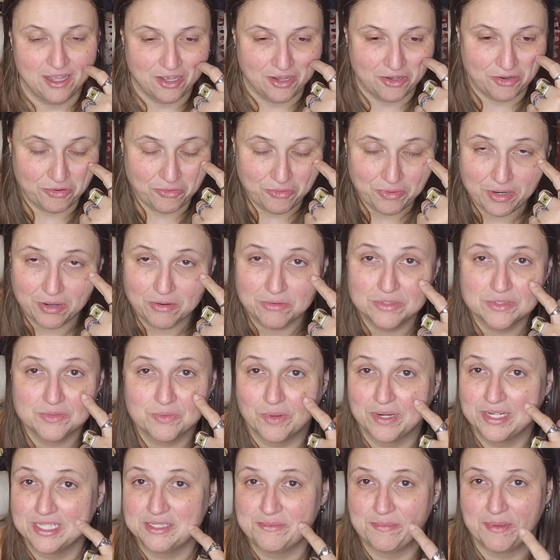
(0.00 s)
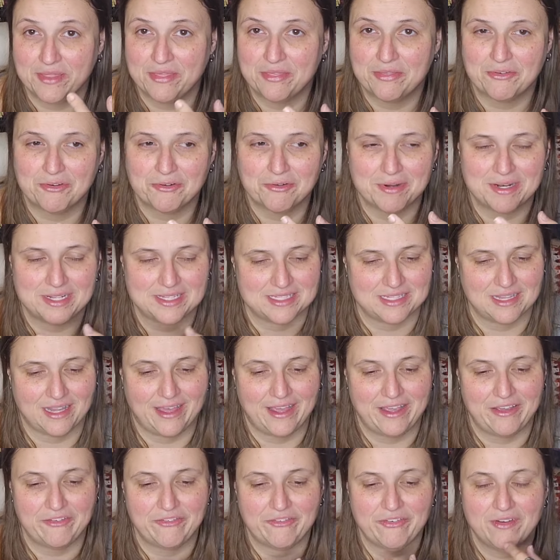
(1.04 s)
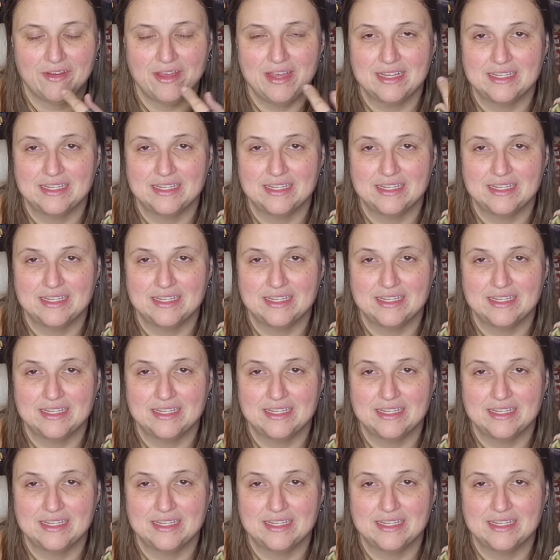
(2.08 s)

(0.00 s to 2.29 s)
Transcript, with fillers: Who knows what it's been through in its life.